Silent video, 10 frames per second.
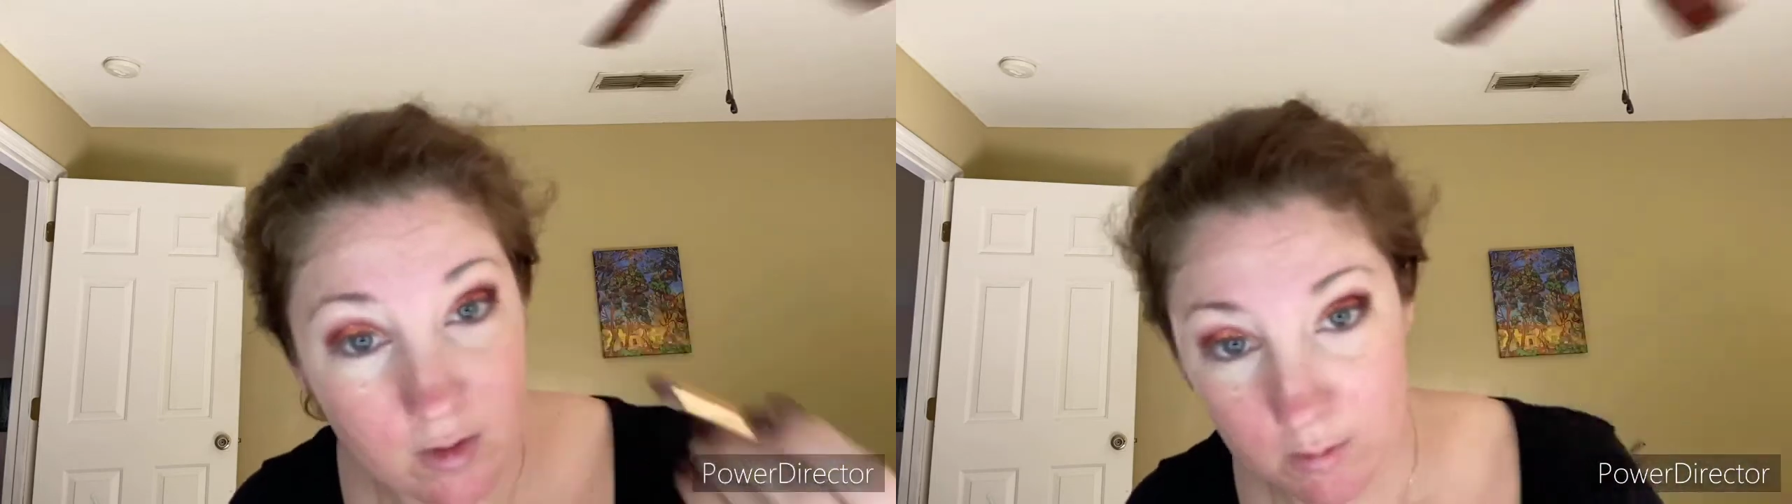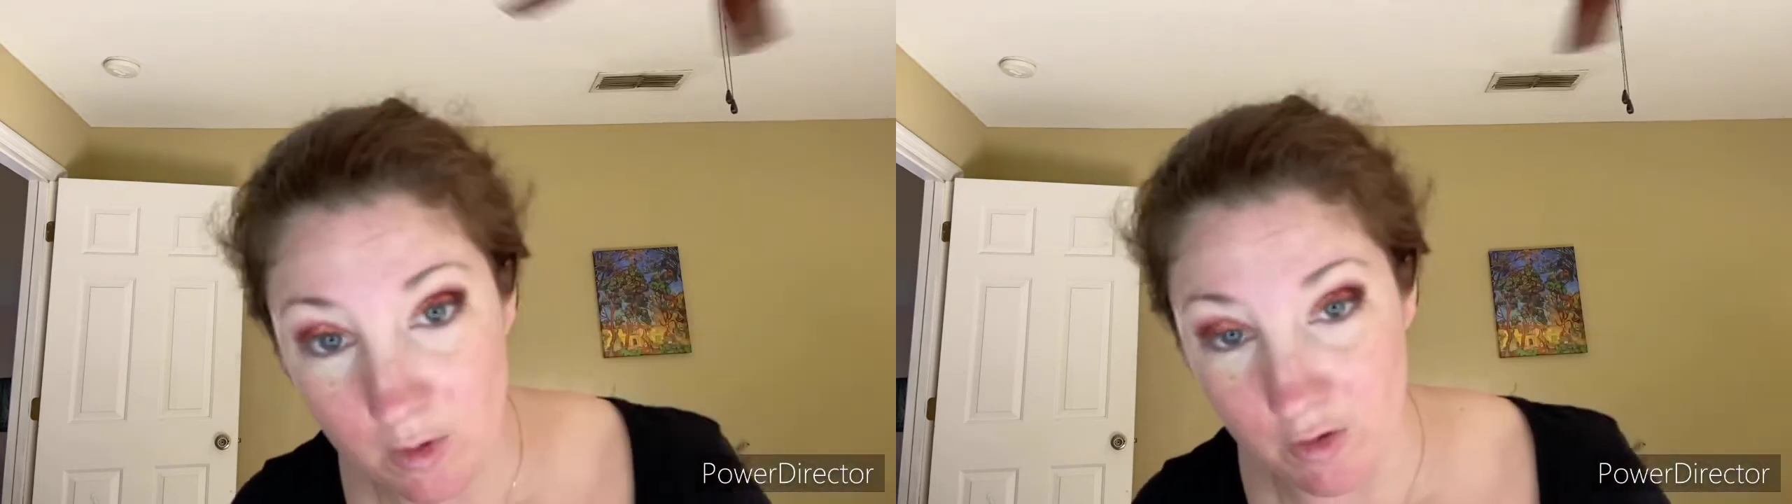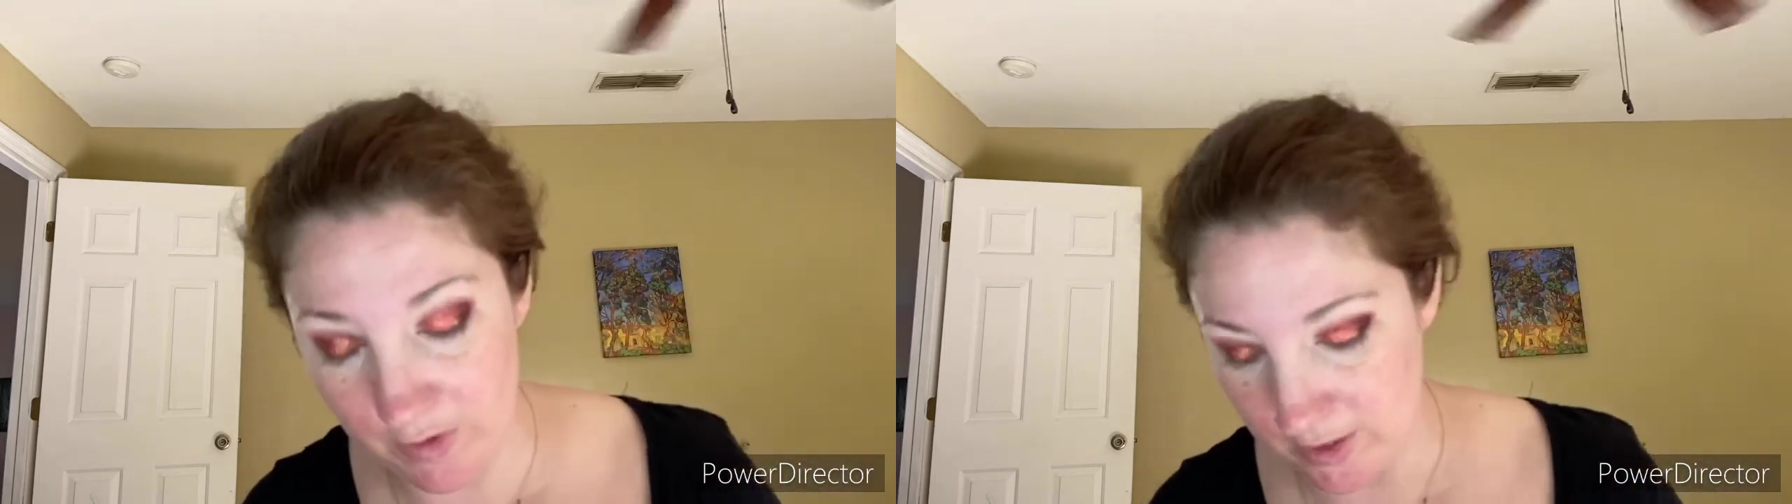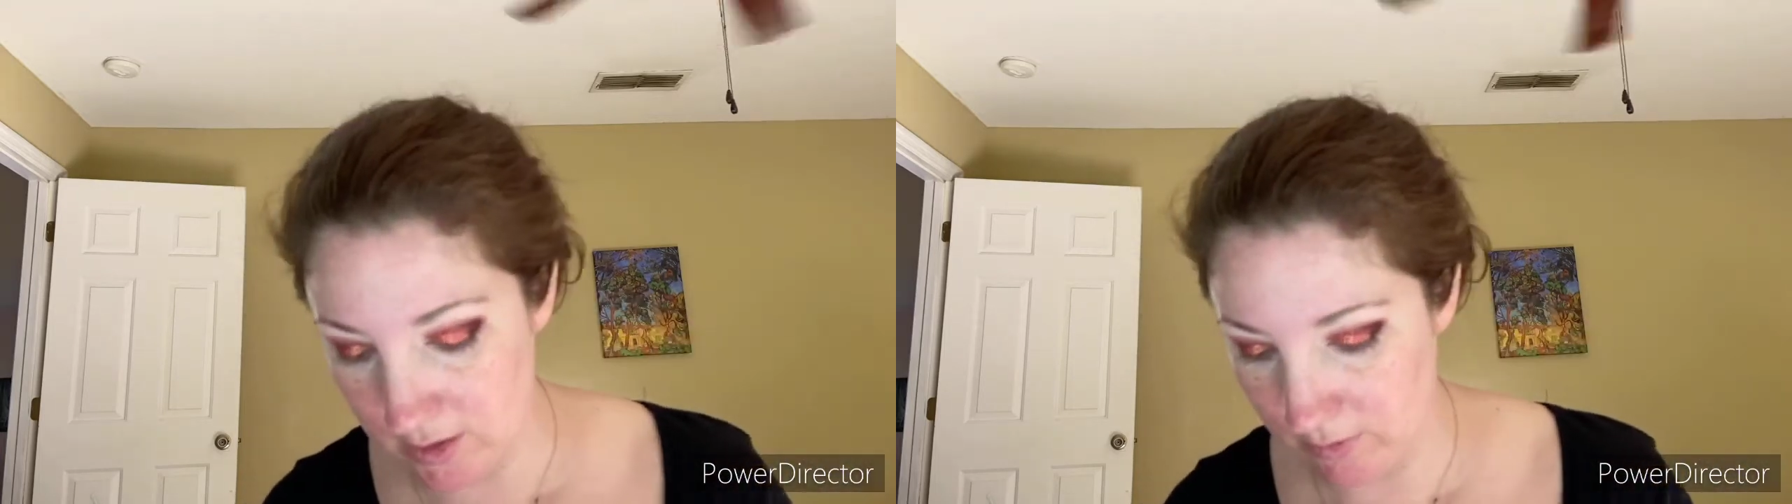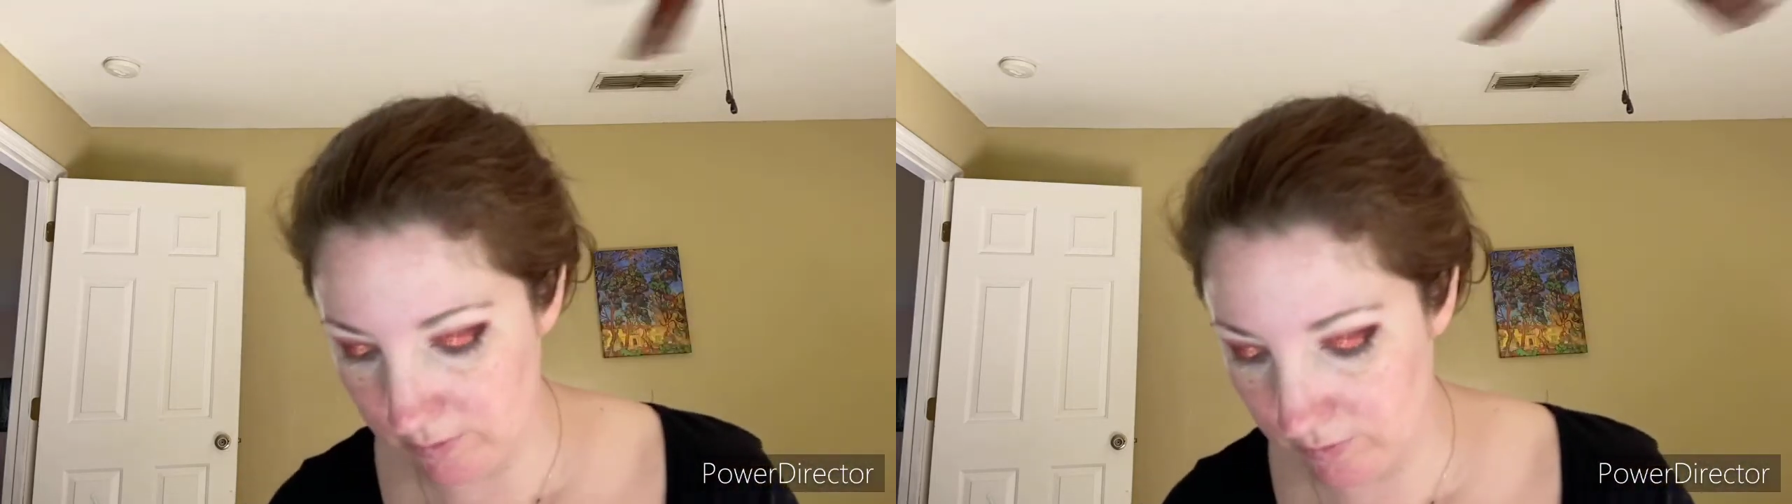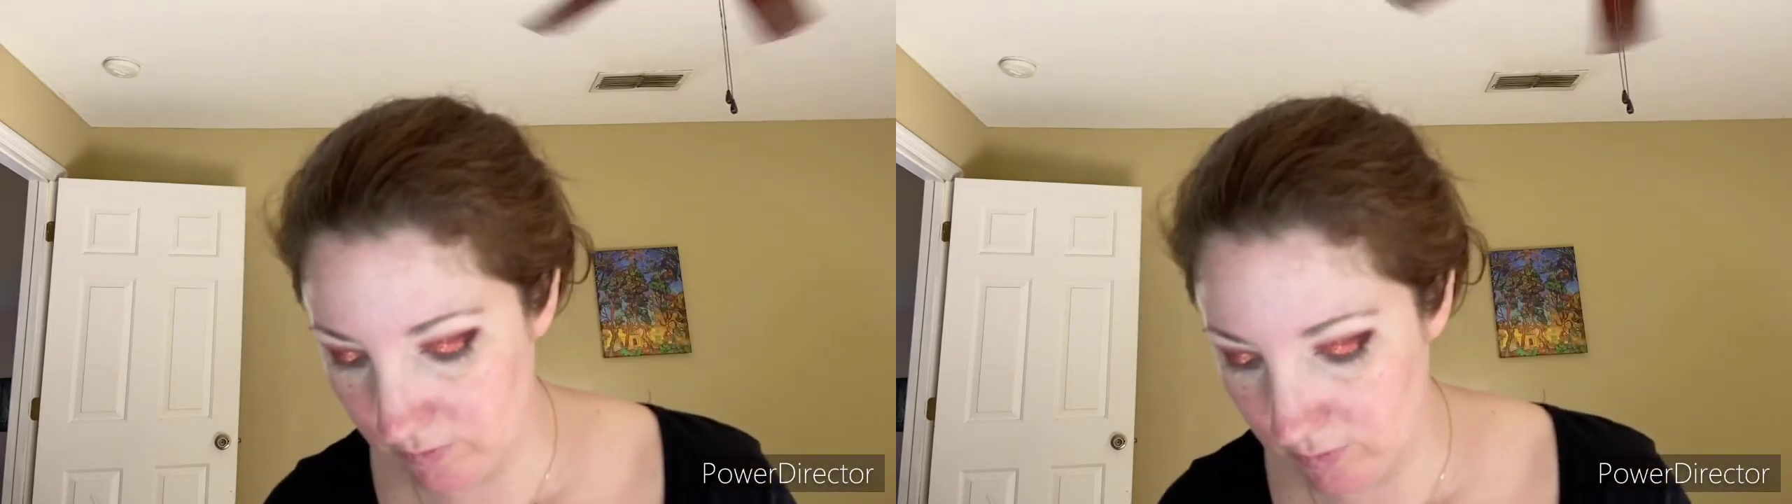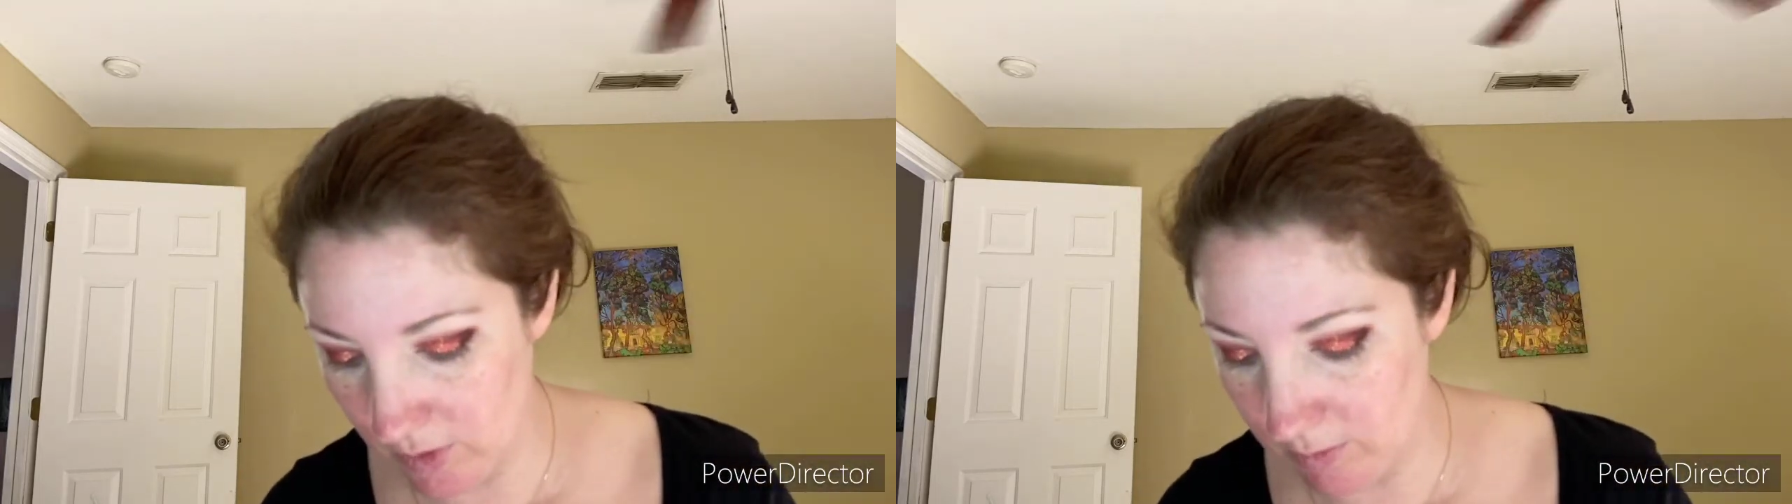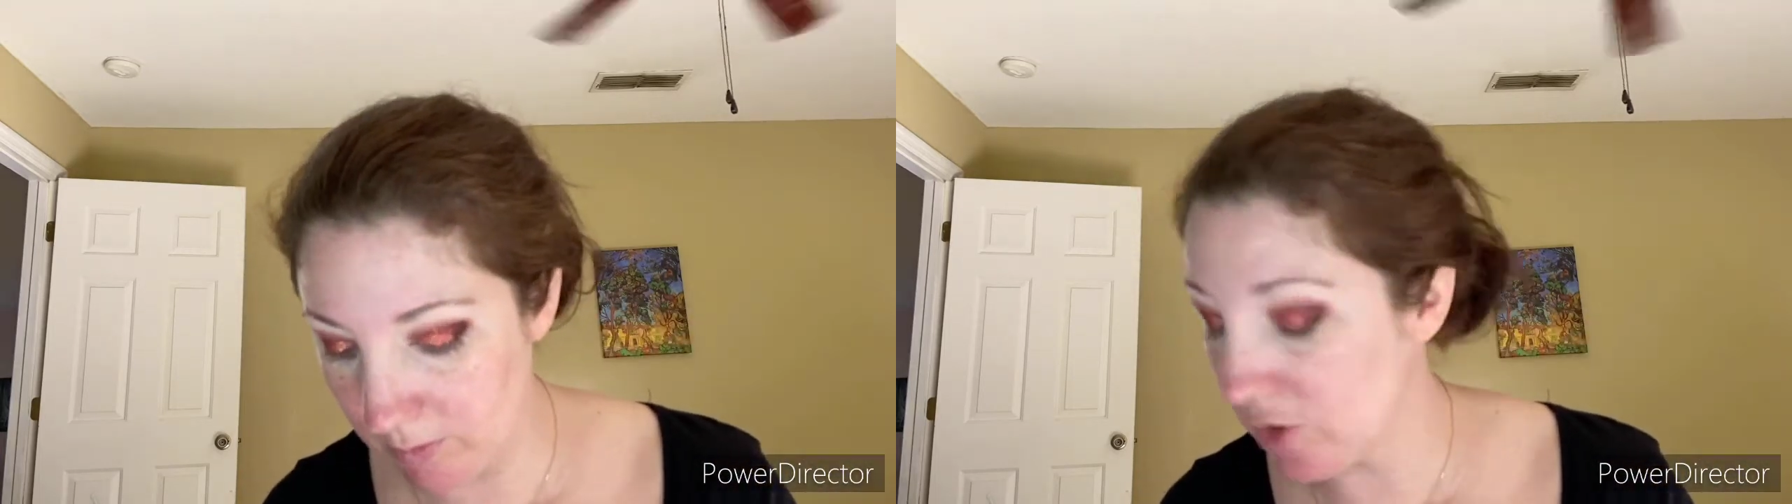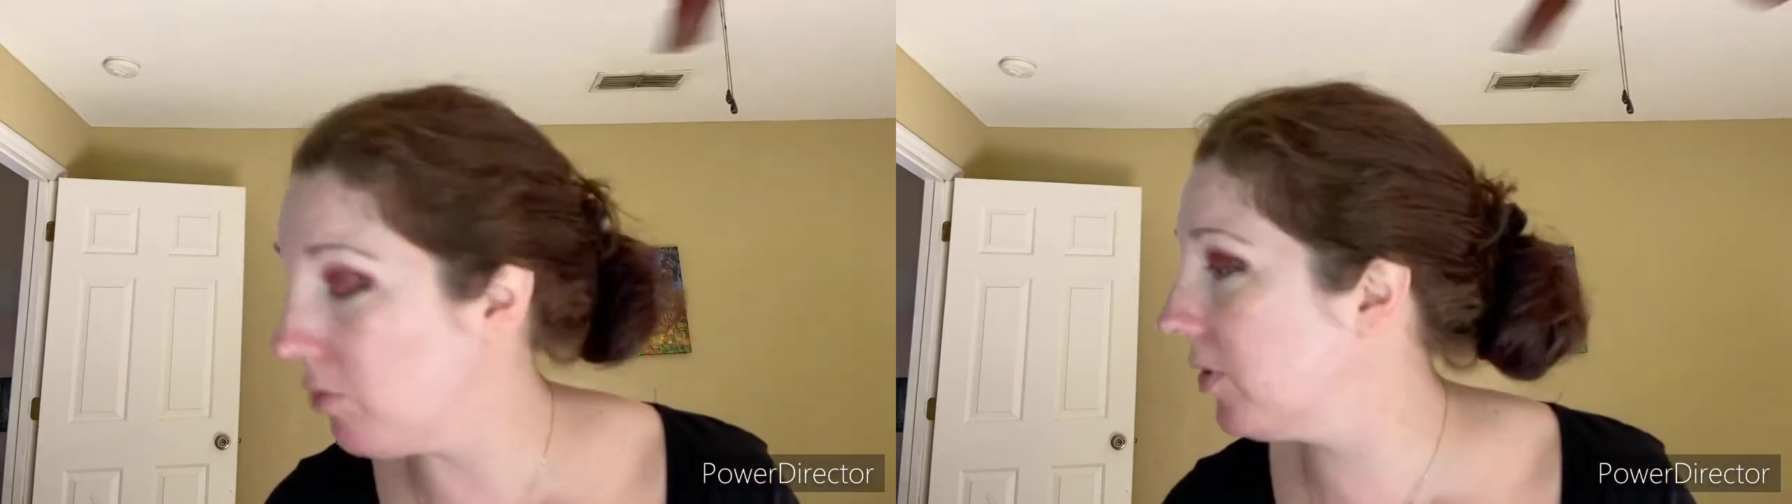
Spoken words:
Perfect. Don't